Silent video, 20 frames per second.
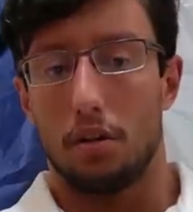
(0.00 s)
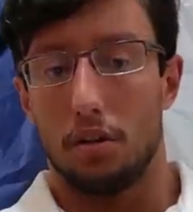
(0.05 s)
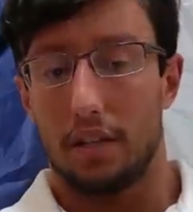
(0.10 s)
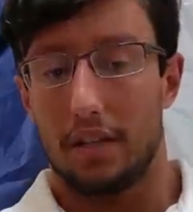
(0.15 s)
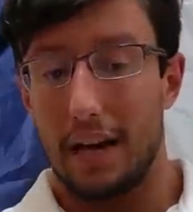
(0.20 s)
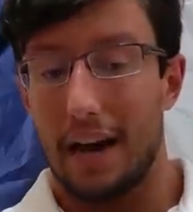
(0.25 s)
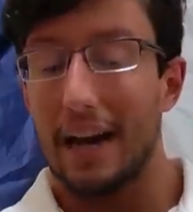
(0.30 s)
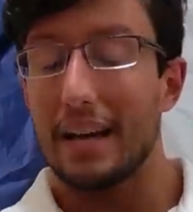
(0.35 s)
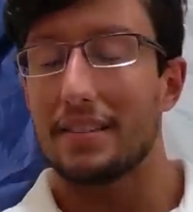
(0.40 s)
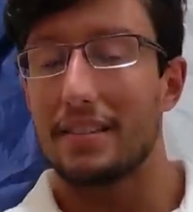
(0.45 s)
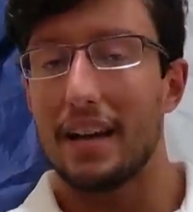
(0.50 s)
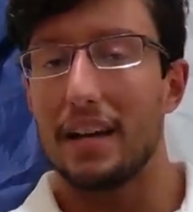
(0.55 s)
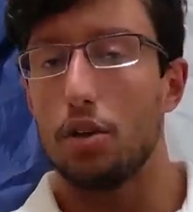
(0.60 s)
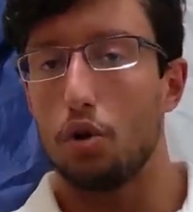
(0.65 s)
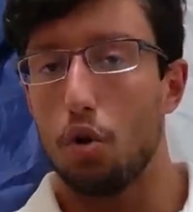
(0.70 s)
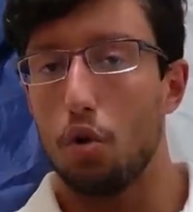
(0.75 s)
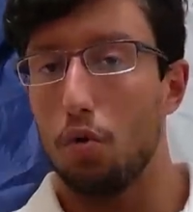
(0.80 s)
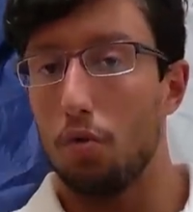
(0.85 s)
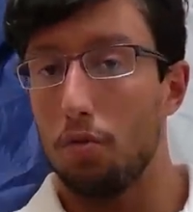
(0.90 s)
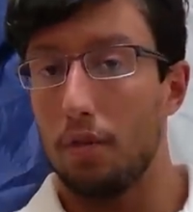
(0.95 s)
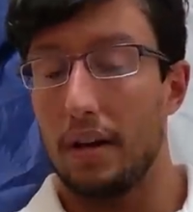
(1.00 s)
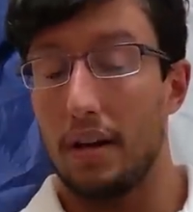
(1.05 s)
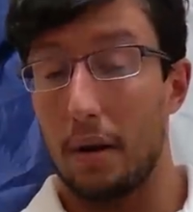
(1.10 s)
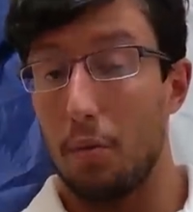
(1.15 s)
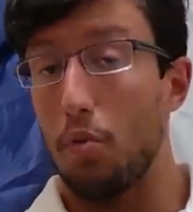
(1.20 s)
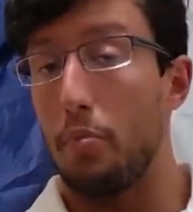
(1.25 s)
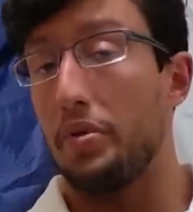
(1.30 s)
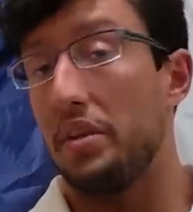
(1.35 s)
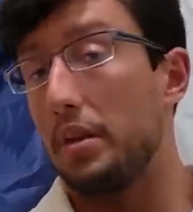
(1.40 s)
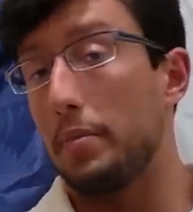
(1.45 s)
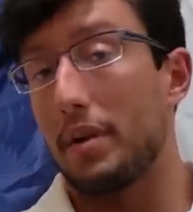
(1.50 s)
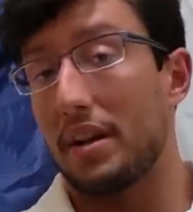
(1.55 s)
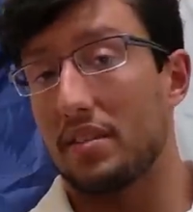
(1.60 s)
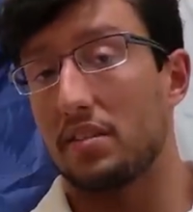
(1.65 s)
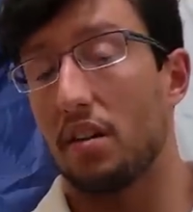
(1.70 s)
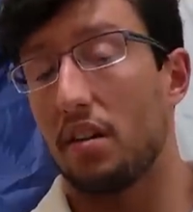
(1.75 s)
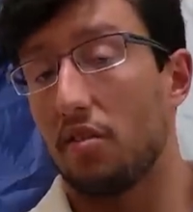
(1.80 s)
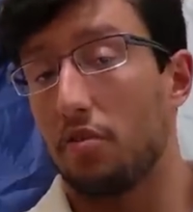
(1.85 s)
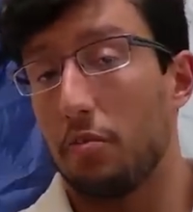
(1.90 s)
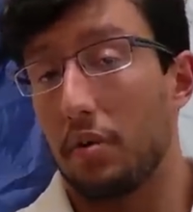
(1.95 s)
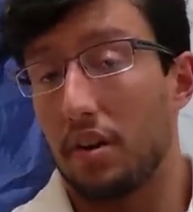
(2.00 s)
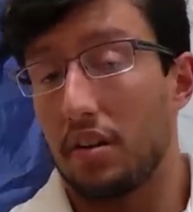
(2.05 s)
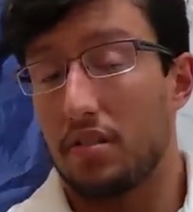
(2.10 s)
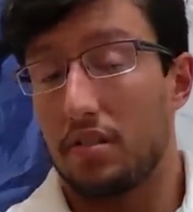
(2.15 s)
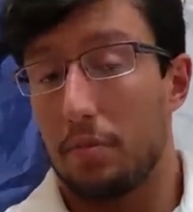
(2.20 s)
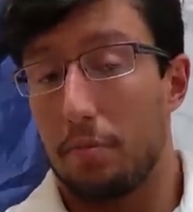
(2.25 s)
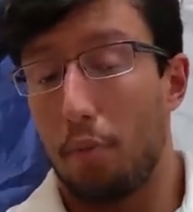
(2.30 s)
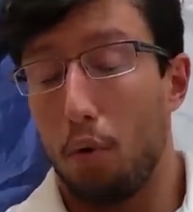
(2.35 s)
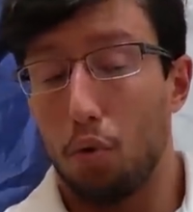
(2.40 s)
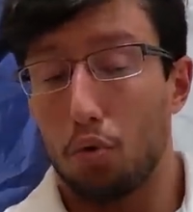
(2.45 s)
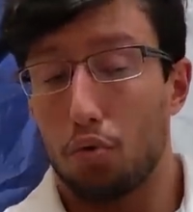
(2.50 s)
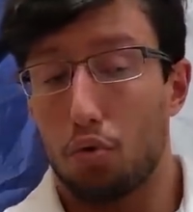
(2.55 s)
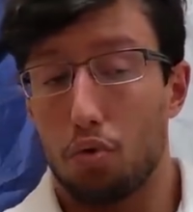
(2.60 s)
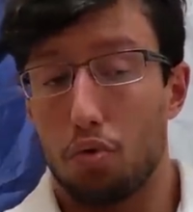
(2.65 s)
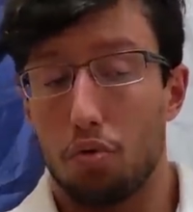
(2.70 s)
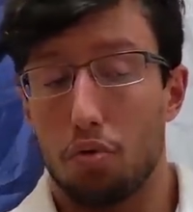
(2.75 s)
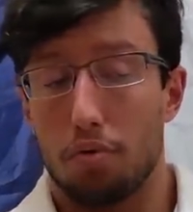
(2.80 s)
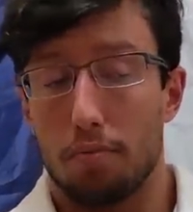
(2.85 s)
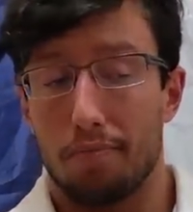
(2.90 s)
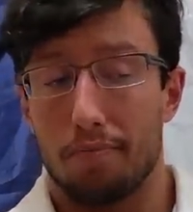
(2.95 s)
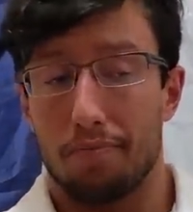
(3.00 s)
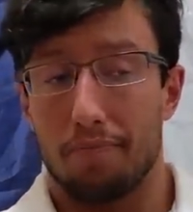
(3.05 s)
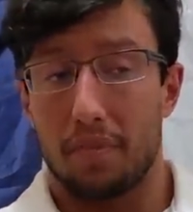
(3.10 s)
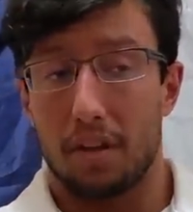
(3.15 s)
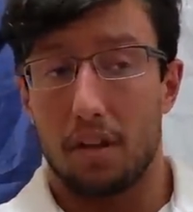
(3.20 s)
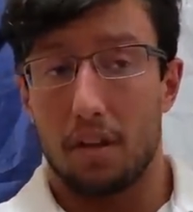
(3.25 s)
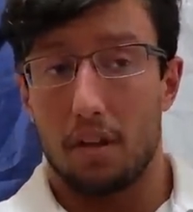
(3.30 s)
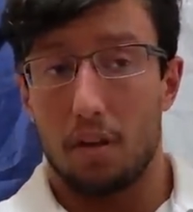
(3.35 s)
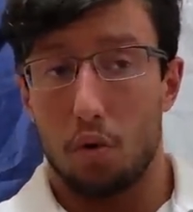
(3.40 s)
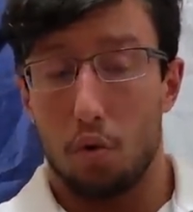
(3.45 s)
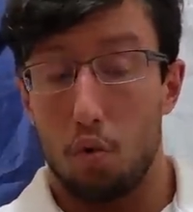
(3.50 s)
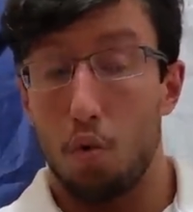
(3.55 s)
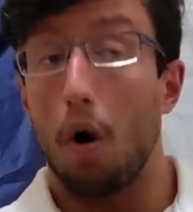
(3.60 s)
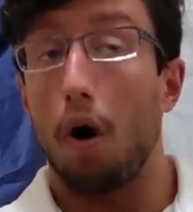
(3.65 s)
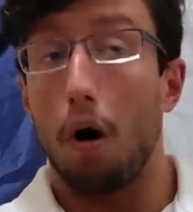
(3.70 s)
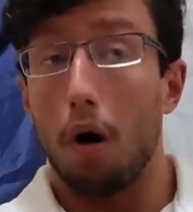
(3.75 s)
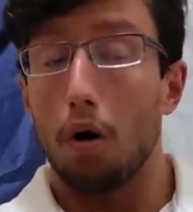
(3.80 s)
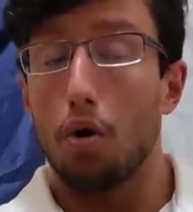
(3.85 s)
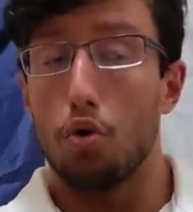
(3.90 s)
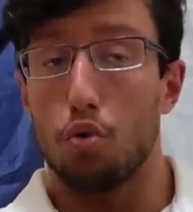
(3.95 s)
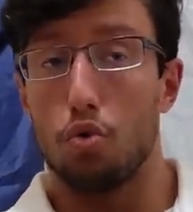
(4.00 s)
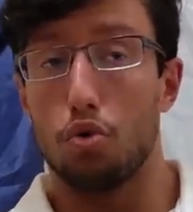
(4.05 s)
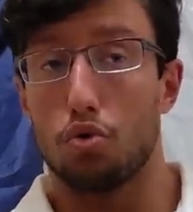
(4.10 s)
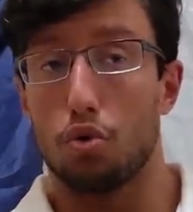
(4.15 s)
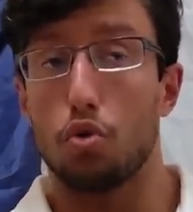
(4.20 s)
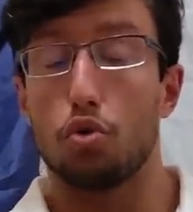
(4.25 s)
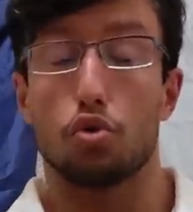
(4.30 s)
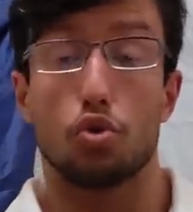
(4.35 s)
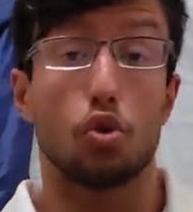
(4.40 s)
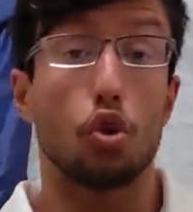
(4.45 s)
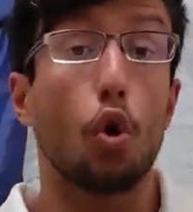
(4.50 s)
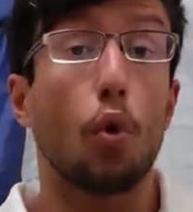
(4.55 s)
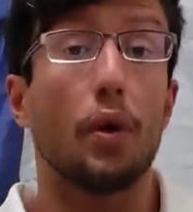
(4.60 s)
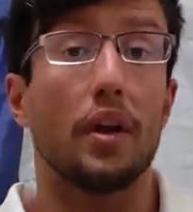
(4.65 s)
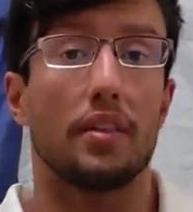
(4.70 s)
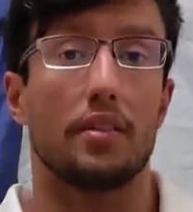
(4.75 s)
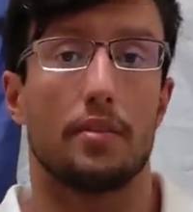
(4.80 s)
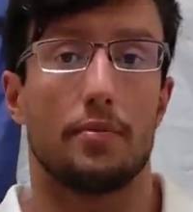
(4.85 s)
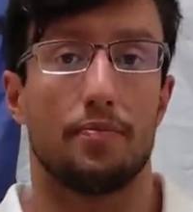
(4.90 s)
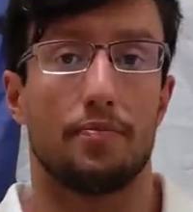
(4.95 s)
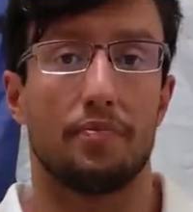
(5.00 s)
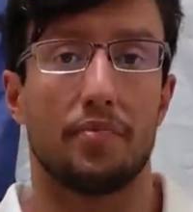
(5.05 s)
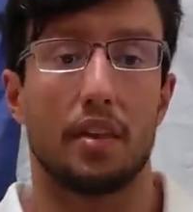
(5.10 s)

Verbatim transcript: Guys I know, and I'm repeating myself, but it's important, who are losers know it.